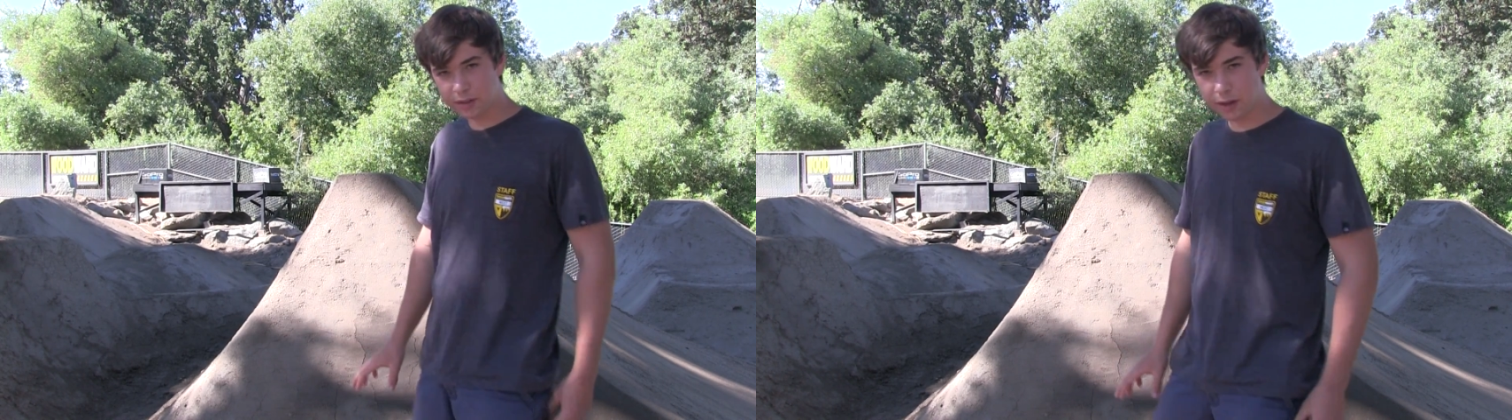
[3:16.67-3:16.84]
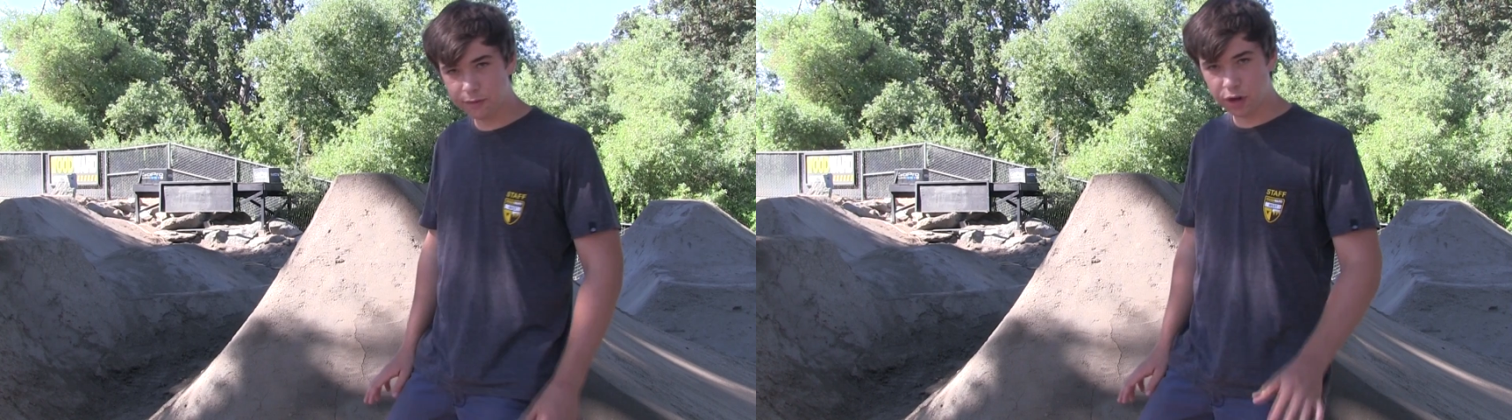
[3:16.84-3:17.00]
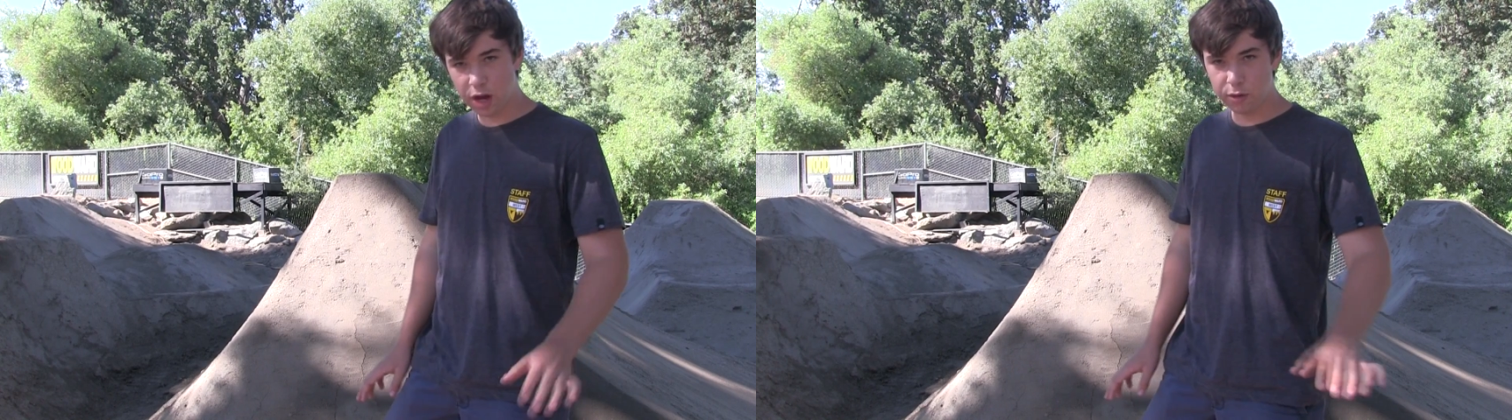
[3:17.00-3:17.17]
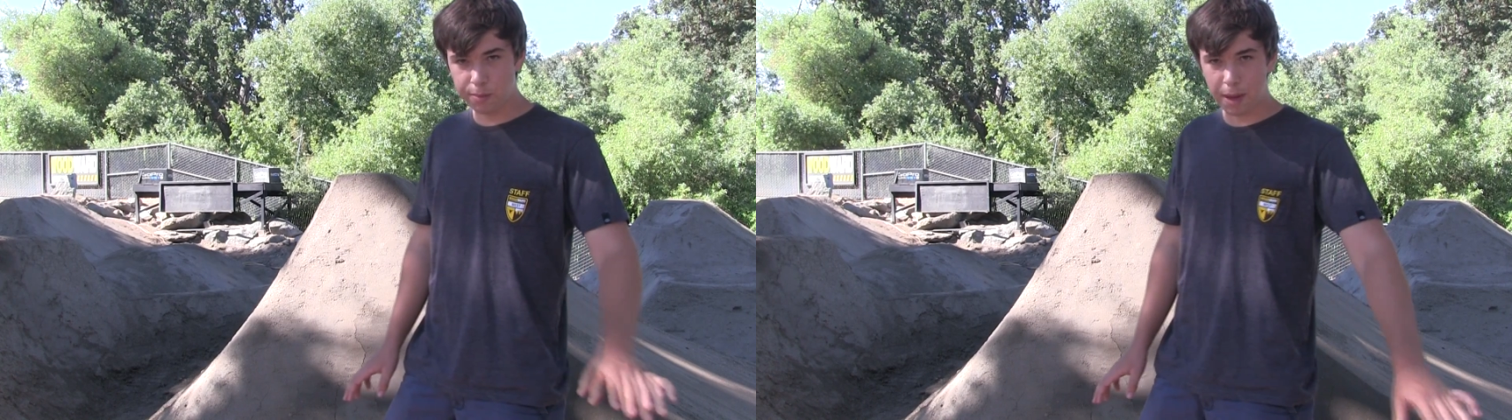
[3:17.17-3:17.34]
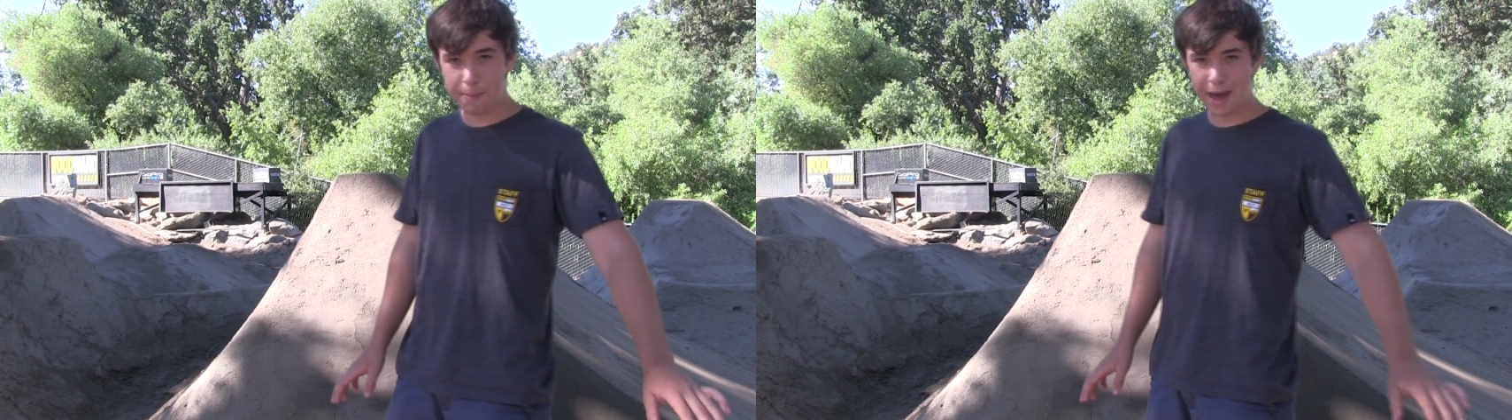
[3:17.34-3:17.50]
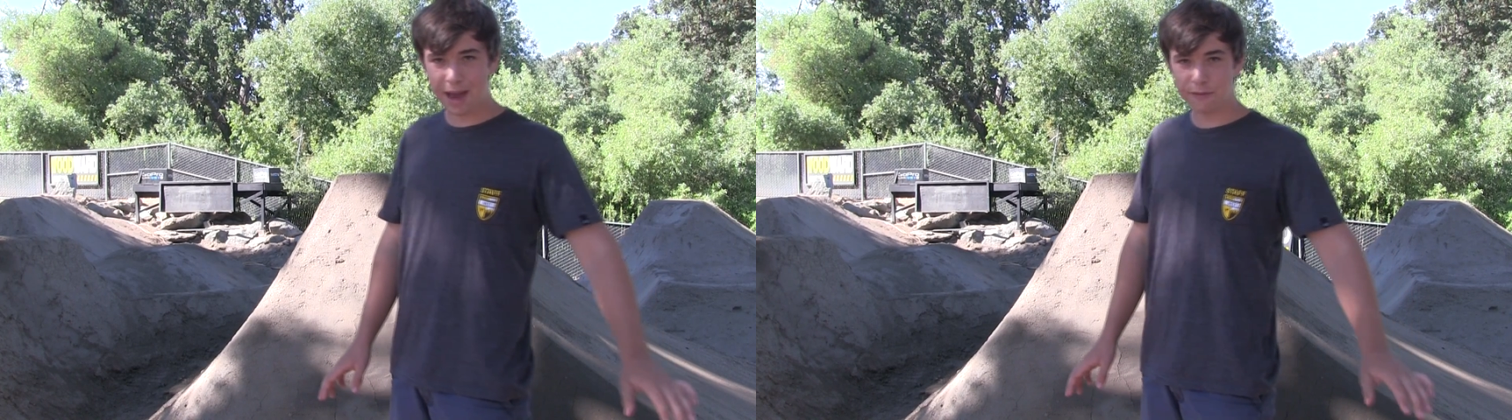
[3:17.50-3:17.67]
I've tried with
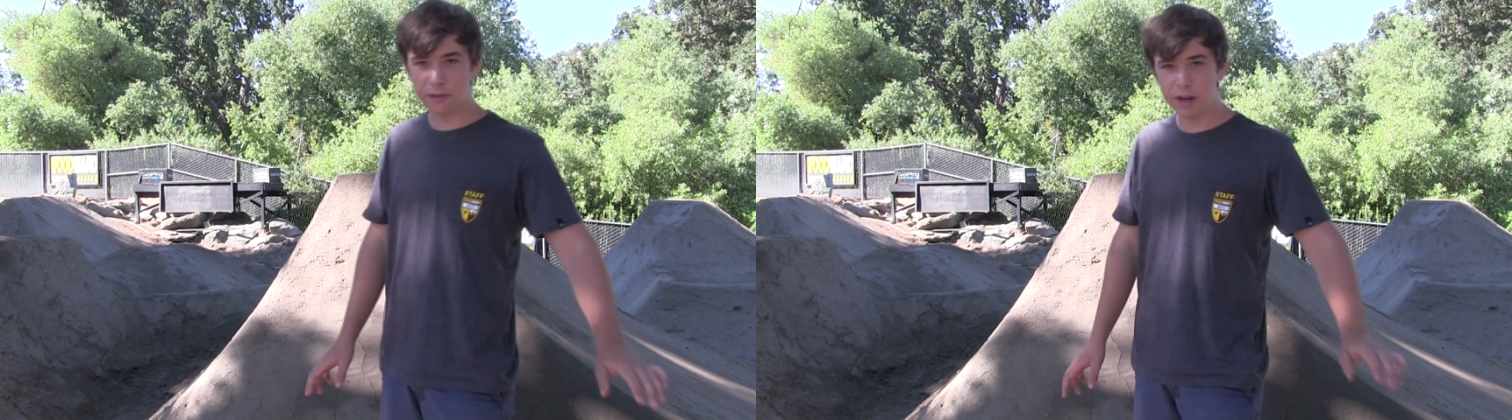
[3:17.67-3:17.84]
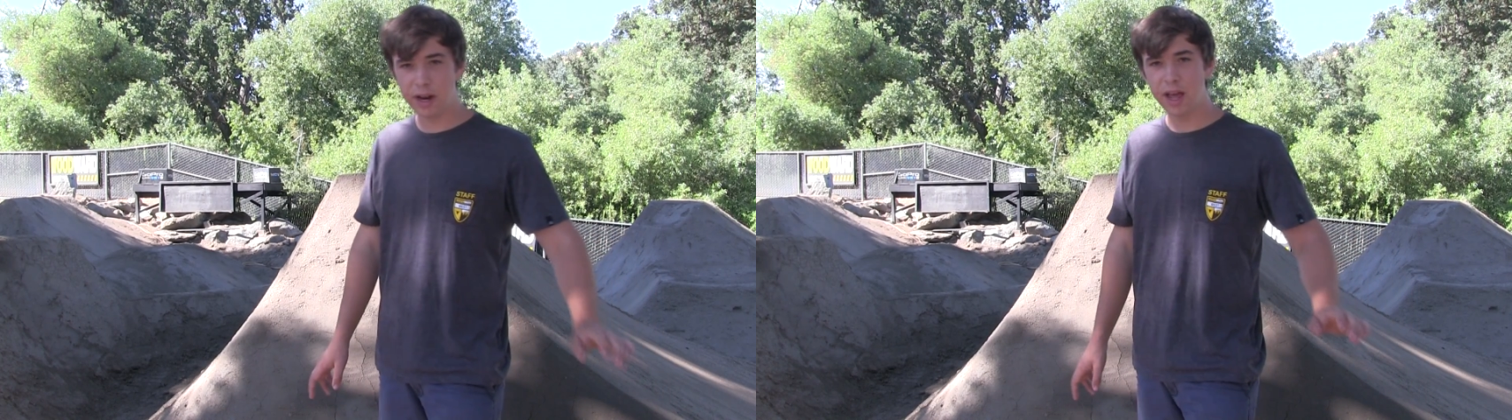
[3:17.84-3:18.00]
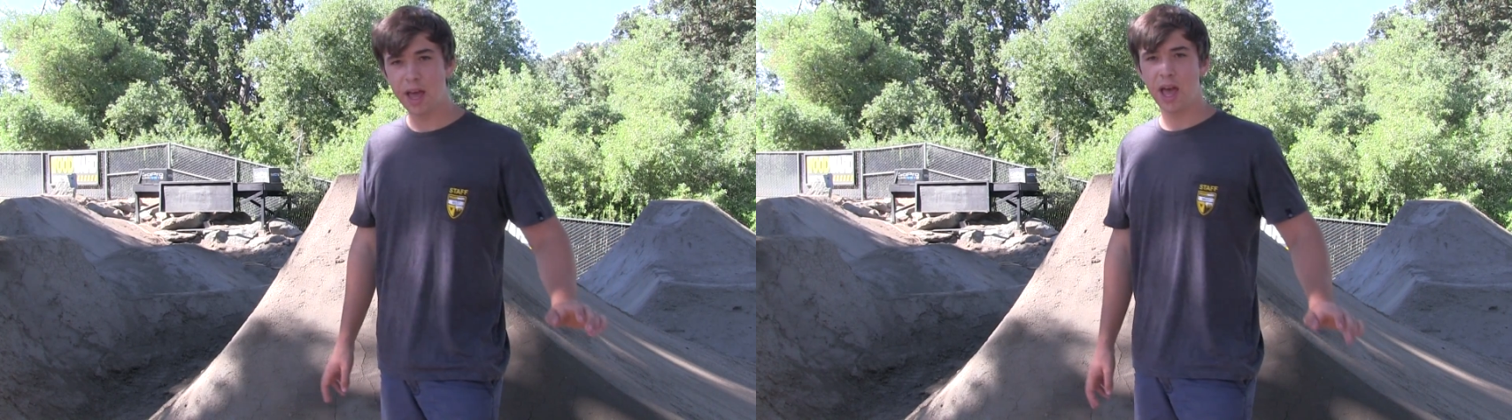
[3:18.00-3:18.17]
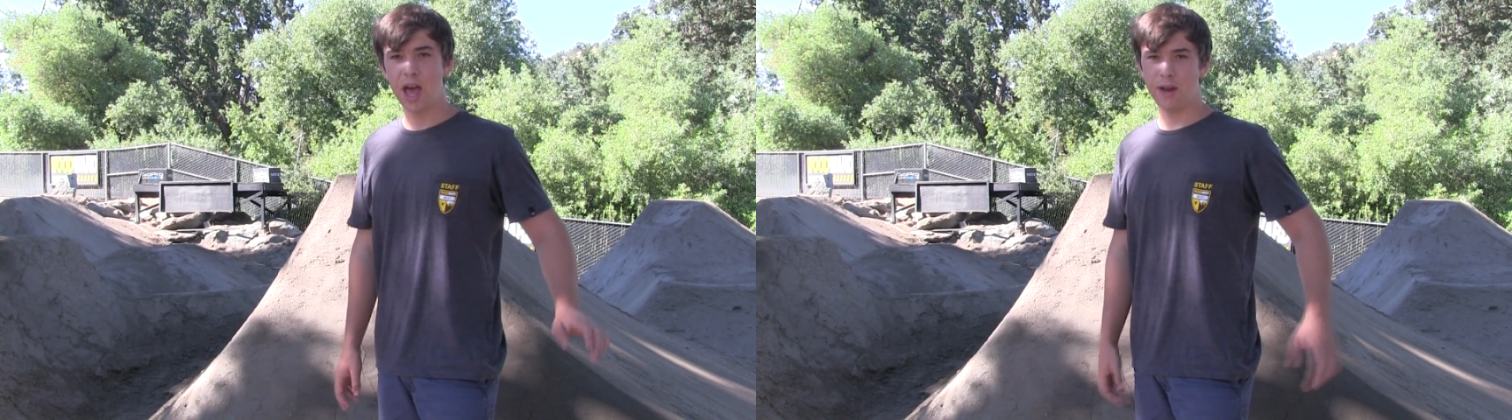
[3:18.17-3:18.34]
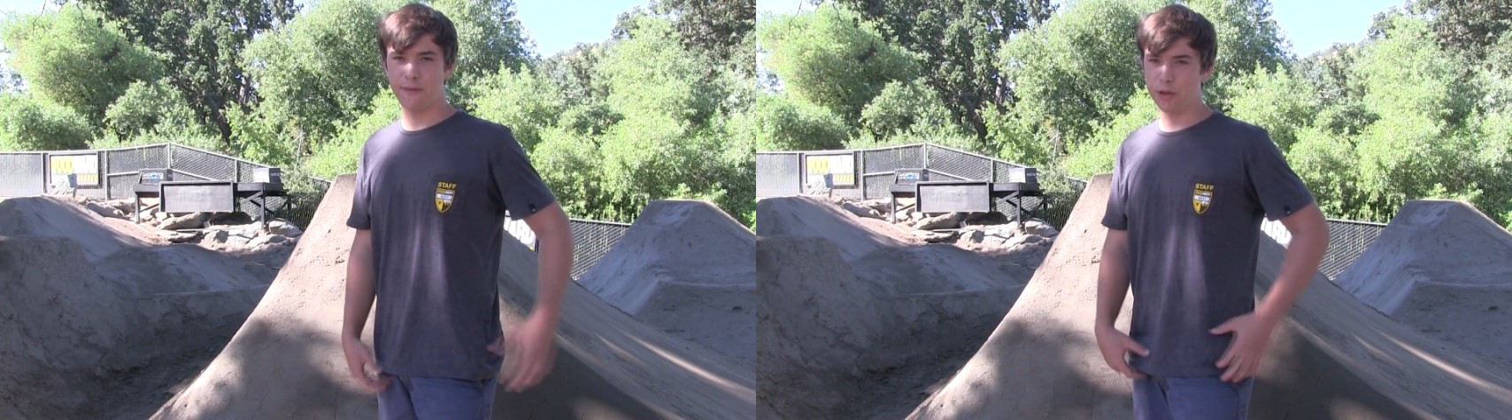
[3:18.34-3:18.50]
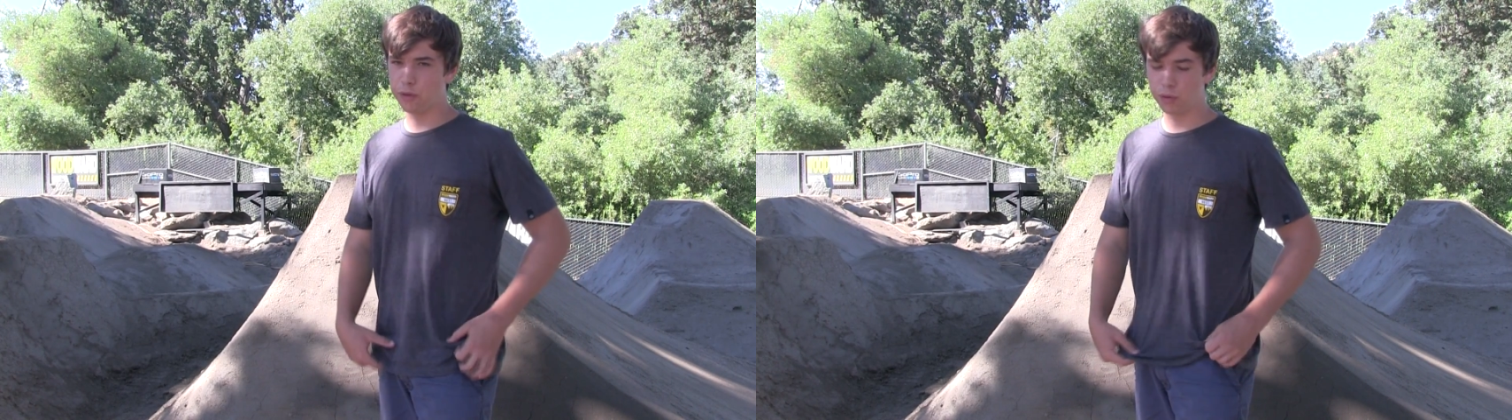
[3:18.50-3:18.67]
my back foot and
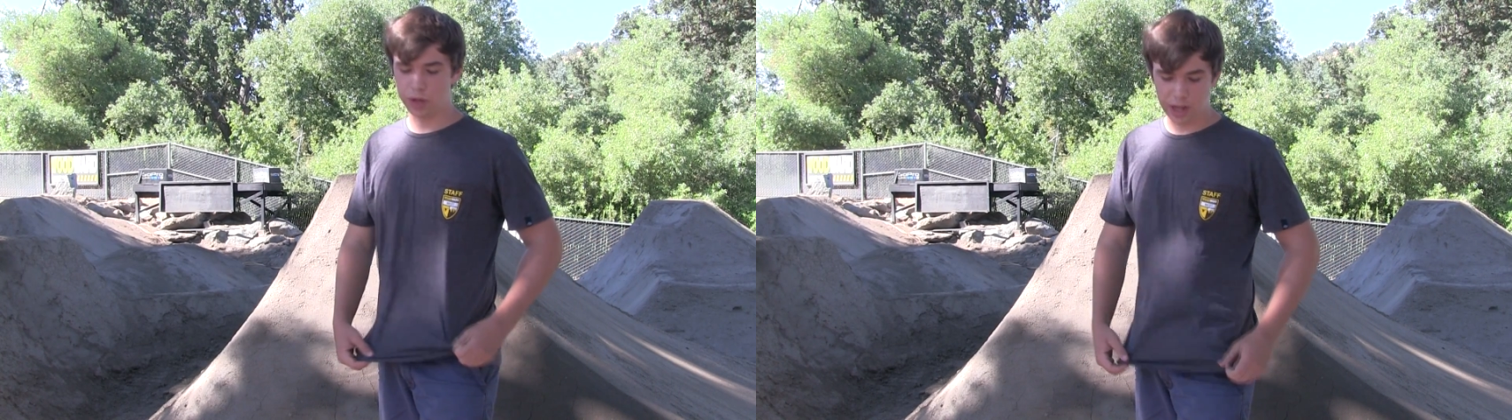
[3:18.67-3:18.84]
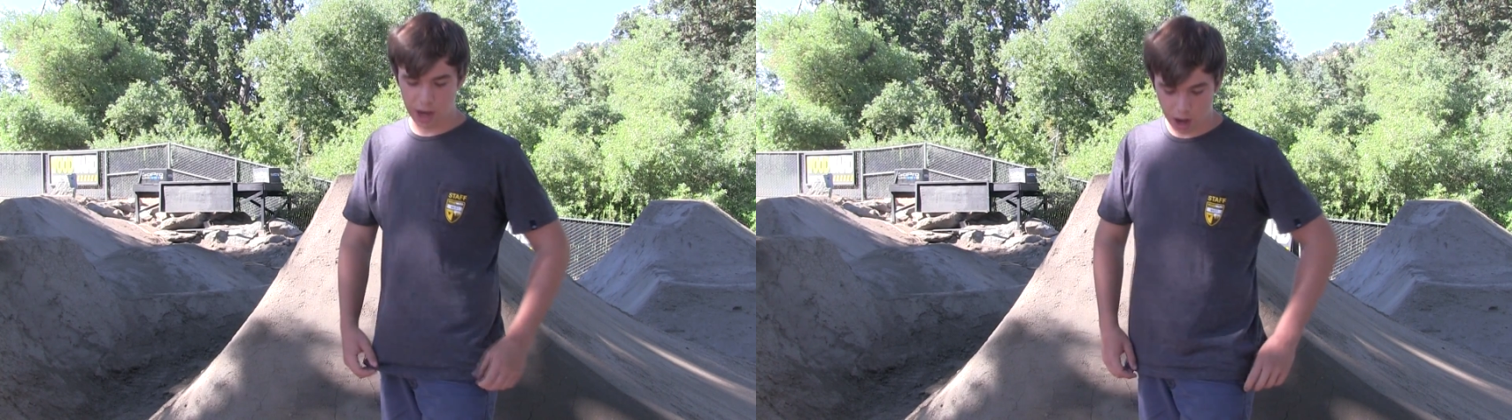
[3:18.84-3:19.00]
it feels really